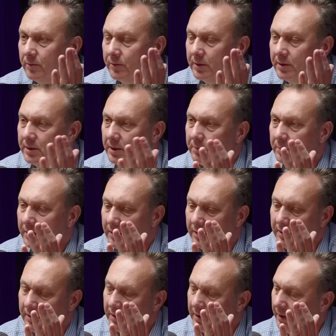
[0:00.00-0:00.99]
the
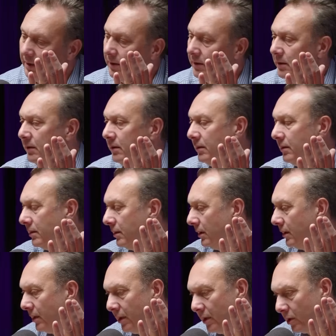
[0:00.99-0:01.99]
supply, and
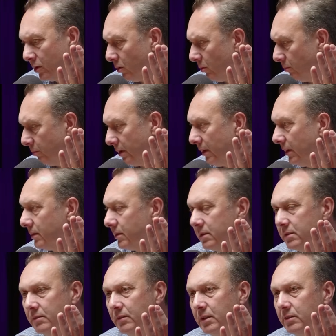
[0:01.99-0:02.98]
complete
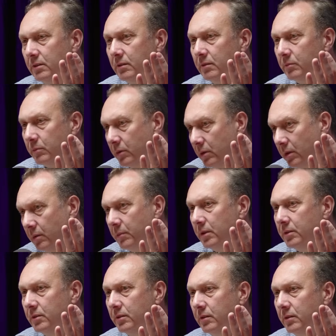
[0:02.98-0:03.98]
restriction,
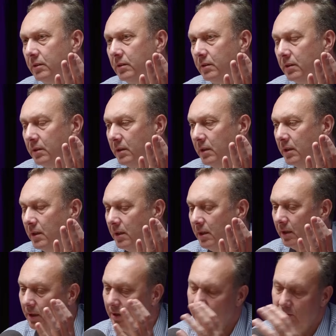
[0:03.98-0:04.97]
prohibition,
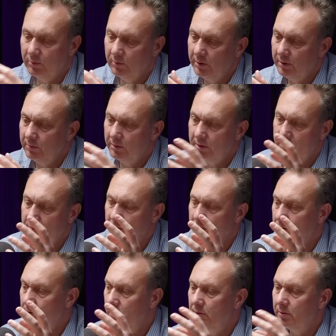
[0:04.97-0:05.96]
and we
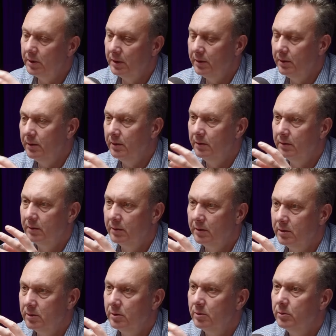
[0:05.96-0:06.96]
should look at the
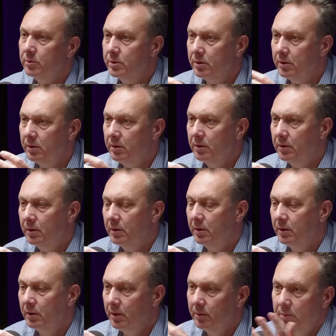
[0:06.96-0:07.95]
solution
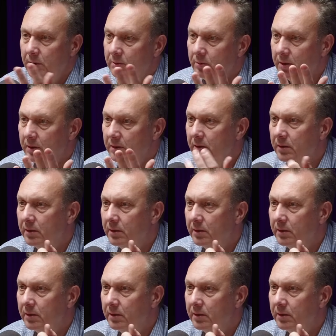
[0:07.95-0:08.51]
in between.